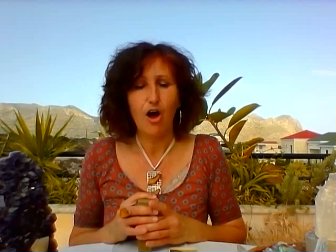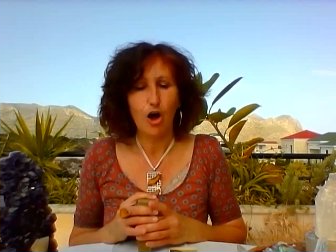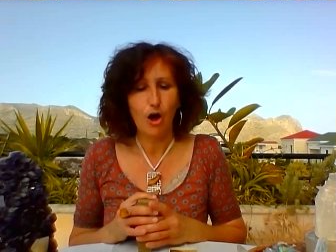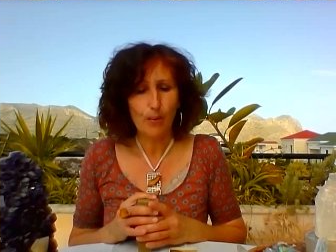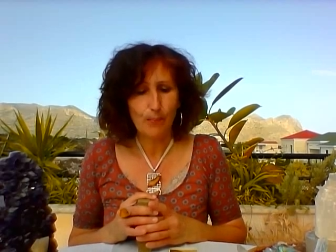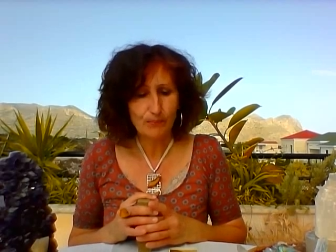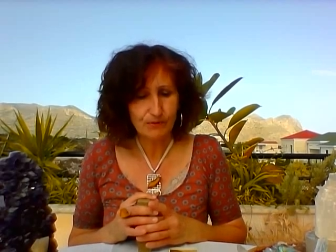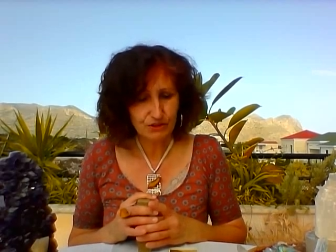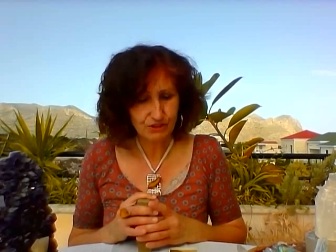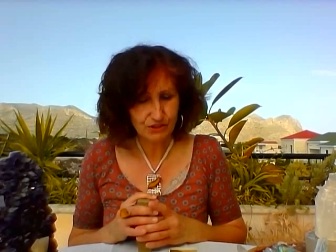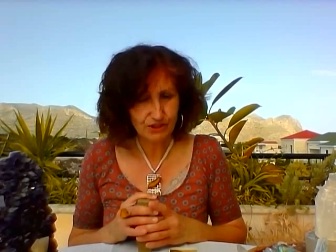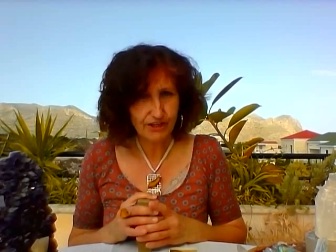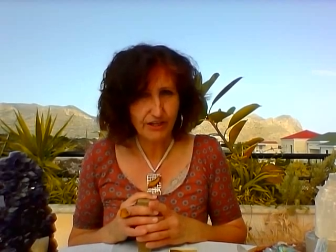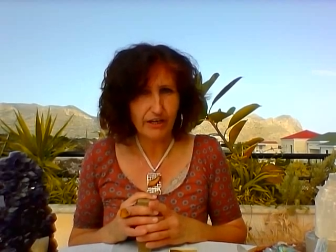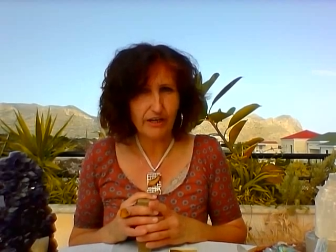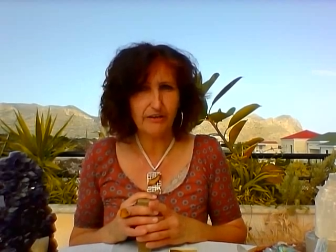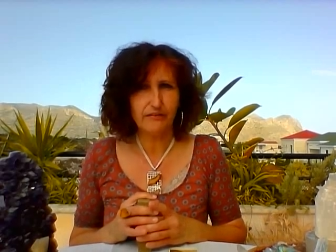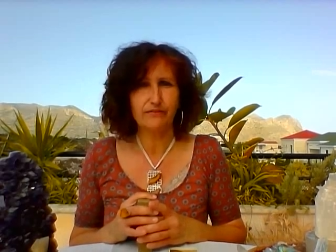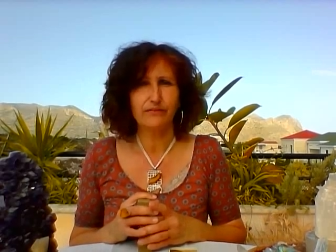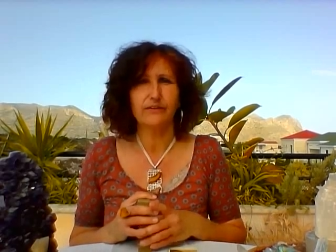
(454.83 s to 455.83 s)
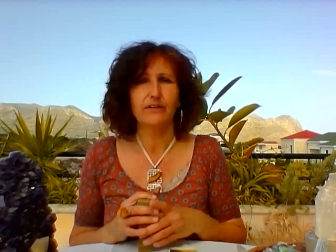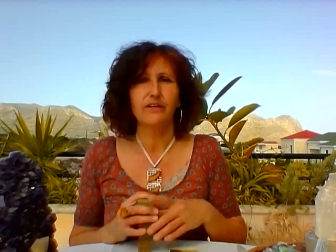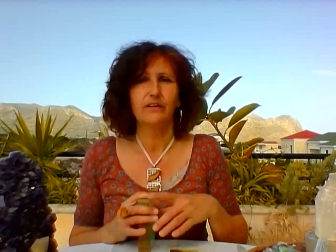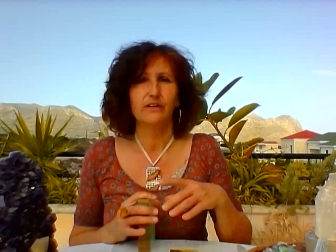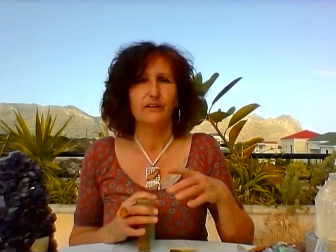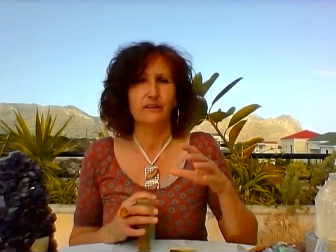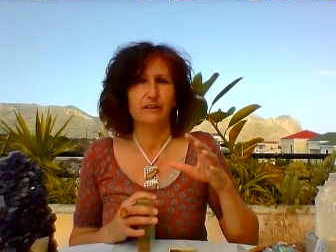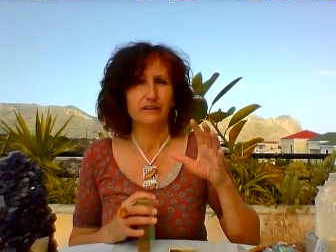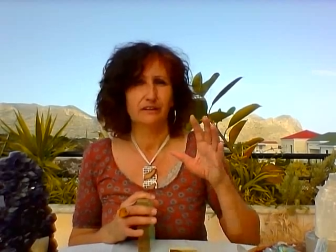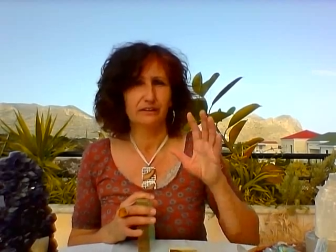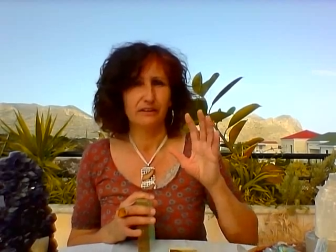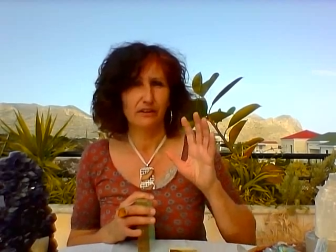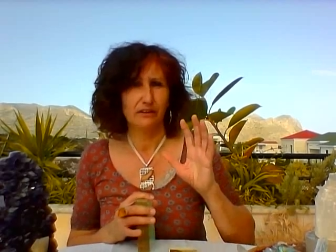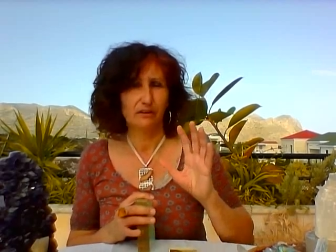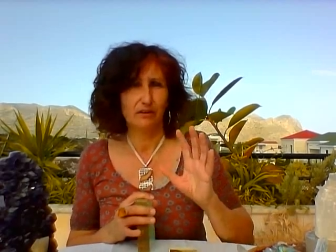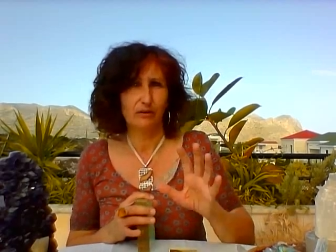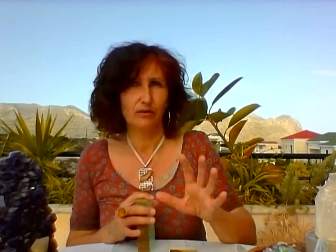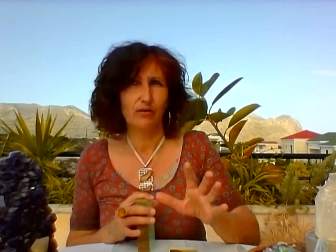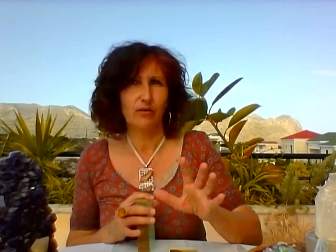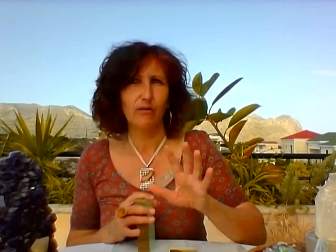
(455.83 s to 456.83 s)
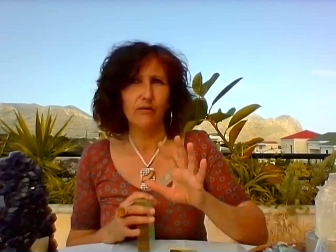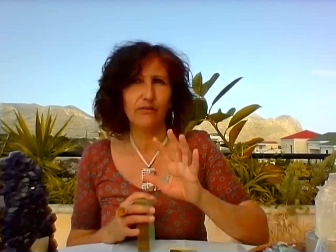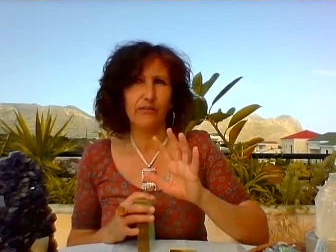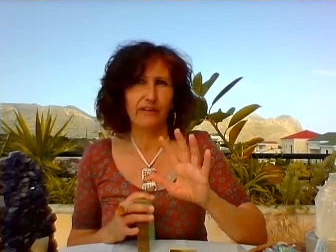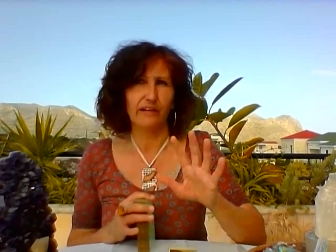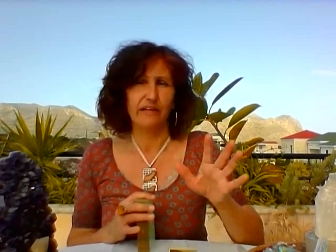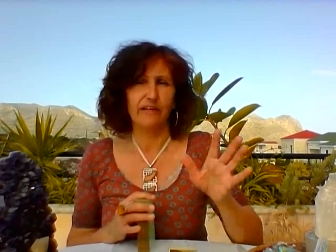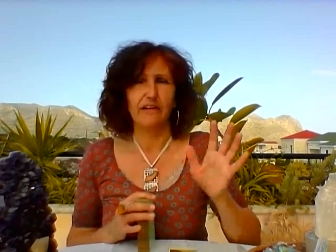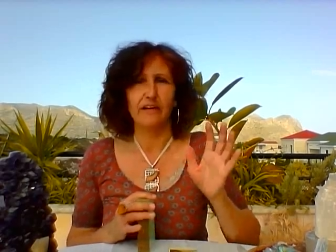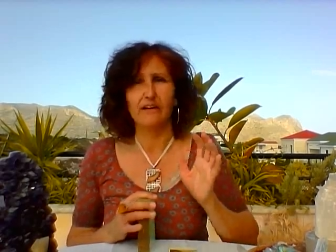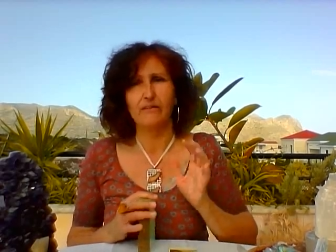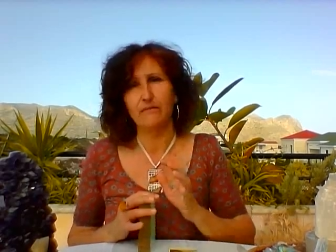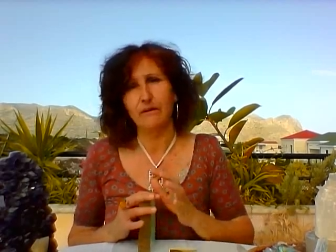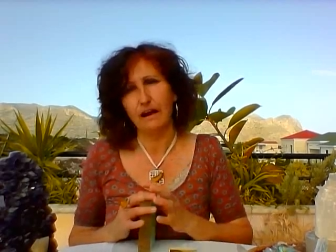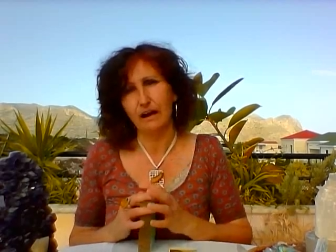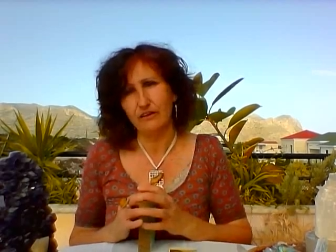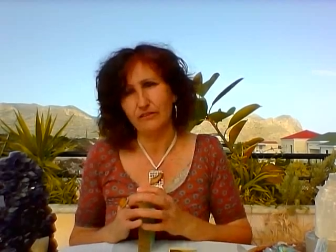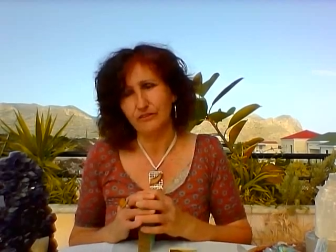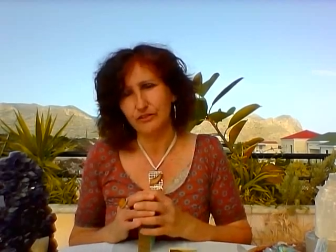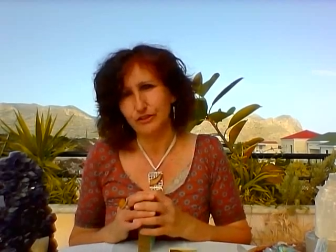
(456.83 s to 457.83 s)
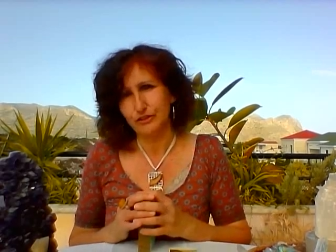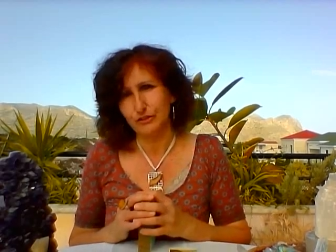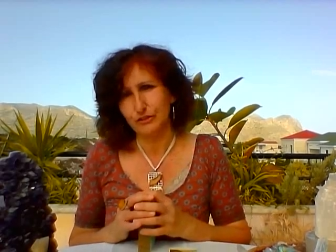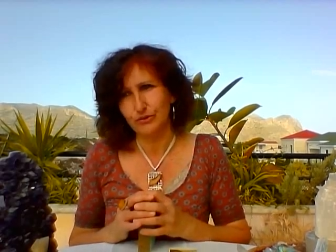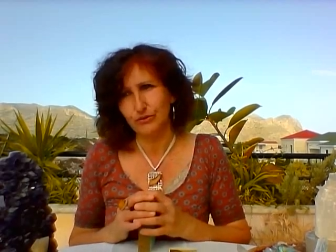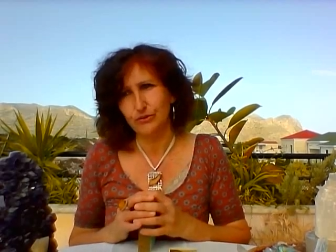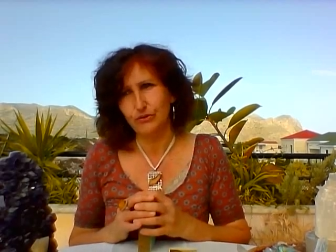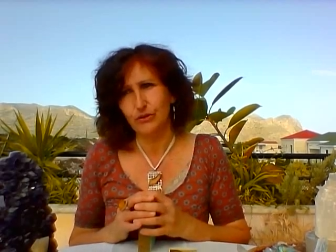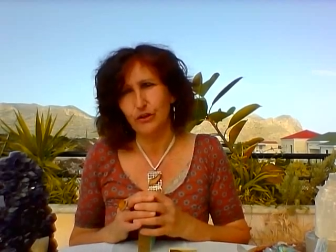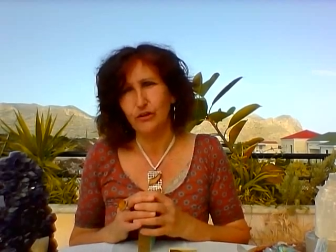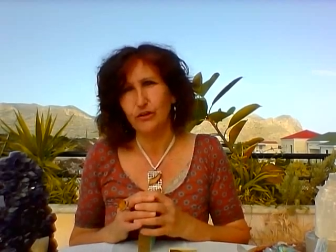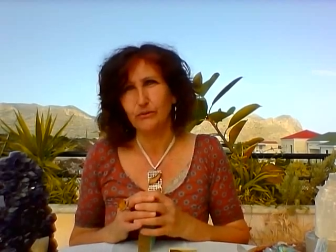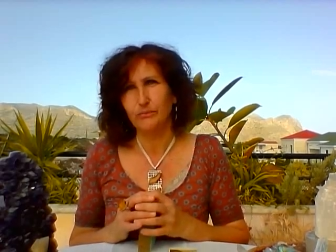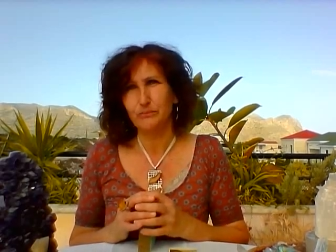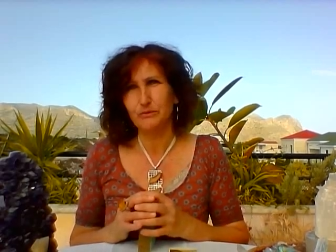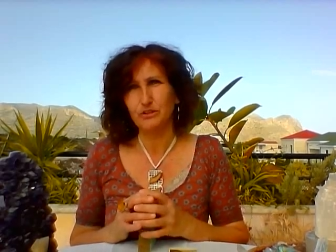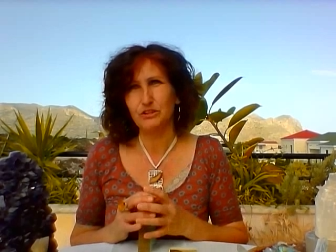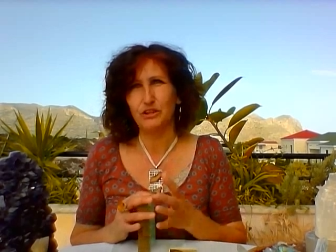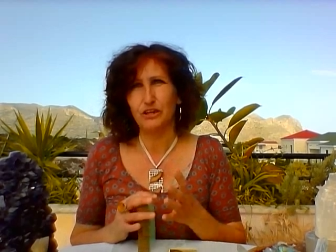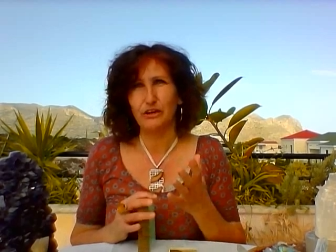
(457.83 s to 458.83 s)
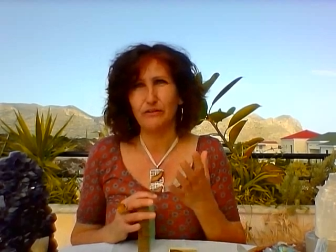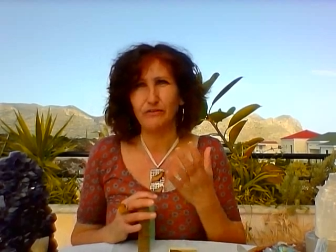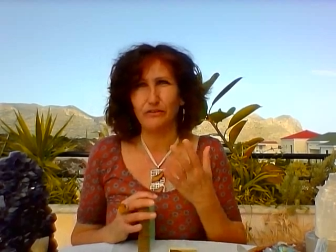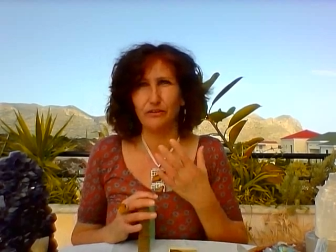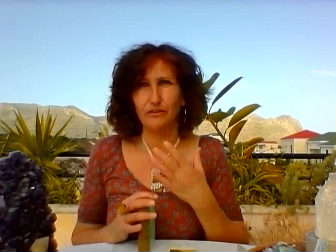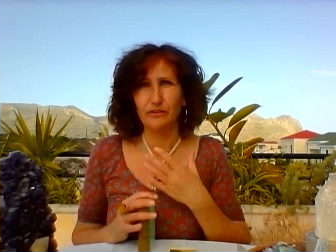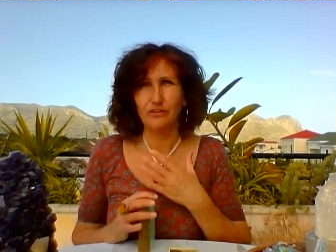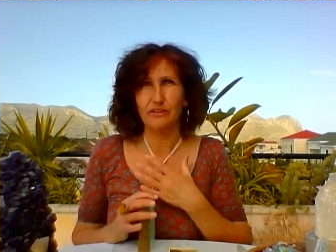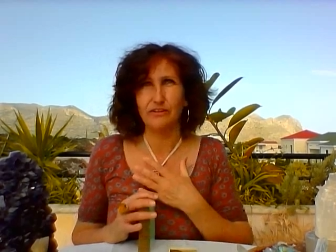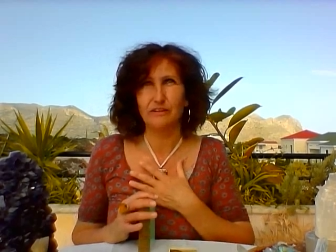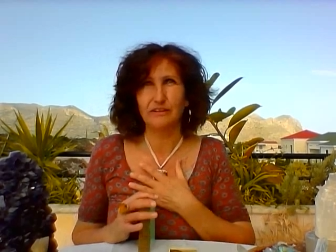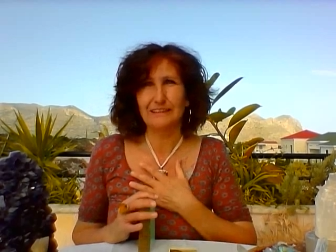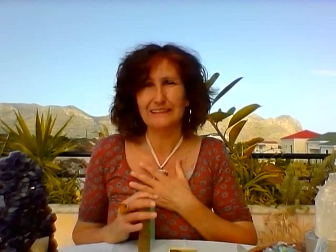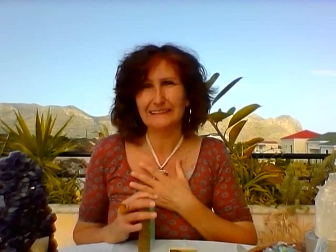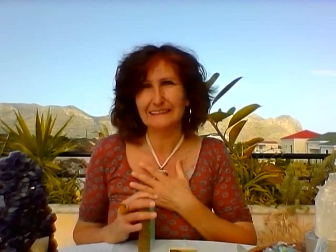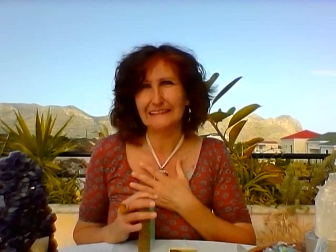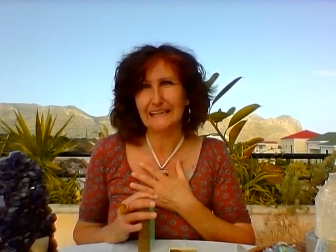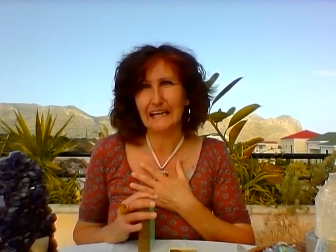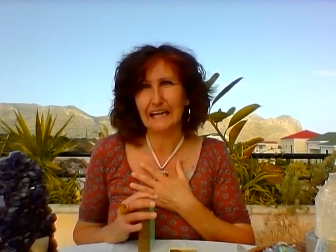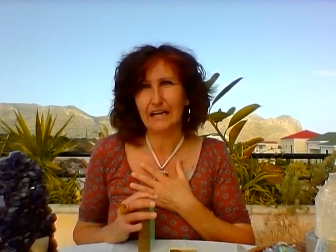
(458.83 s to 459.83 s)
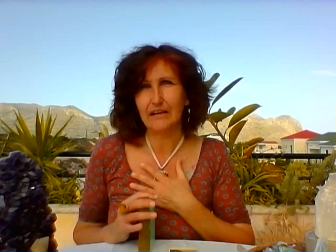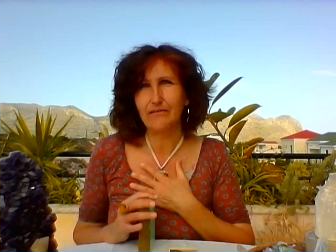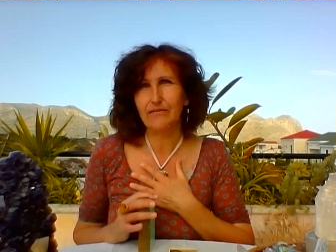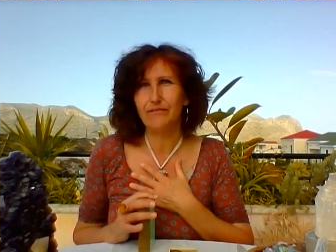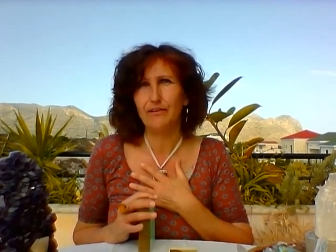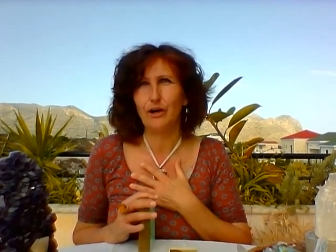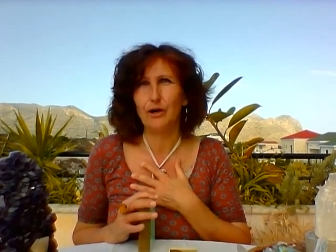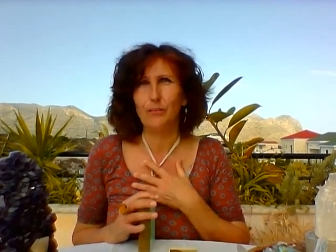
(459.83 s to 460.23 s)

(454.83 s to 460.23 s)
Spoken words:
Observe the whole thing around you, observe yourself,